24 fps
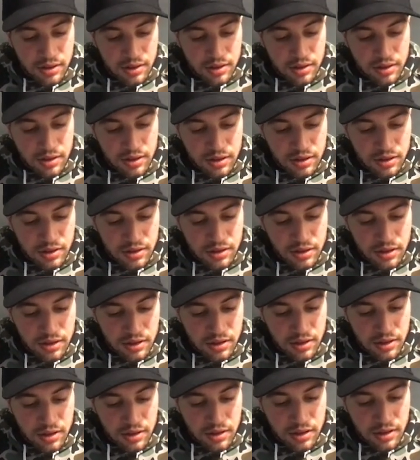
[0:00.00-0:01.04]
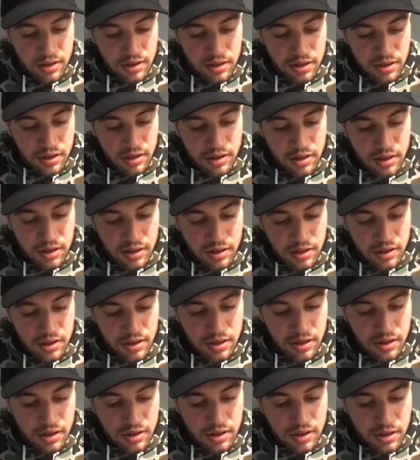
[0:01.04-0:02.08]

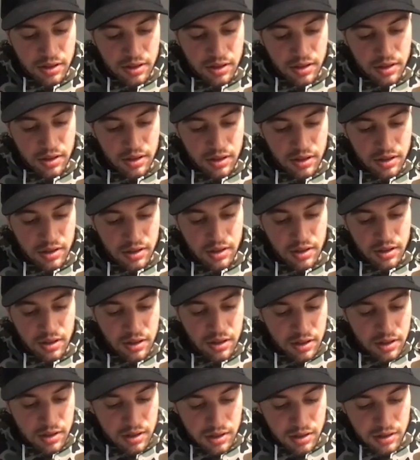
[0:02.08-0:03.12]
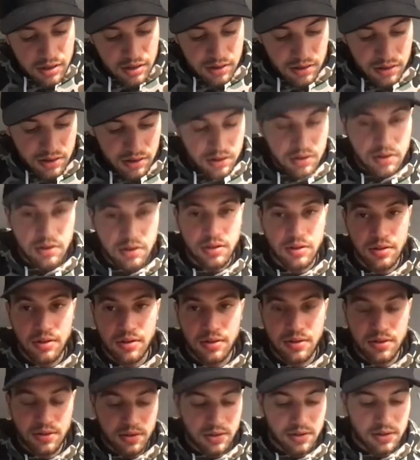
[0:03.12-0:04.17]

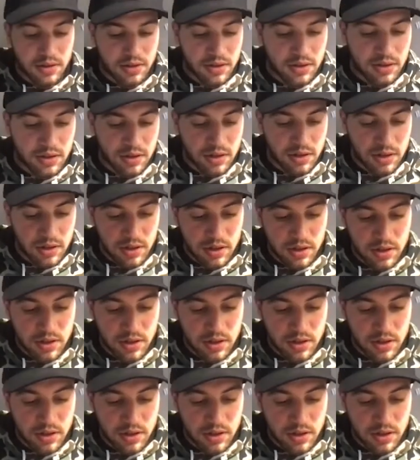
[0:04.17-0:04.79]
No words are spoken by the person on screen.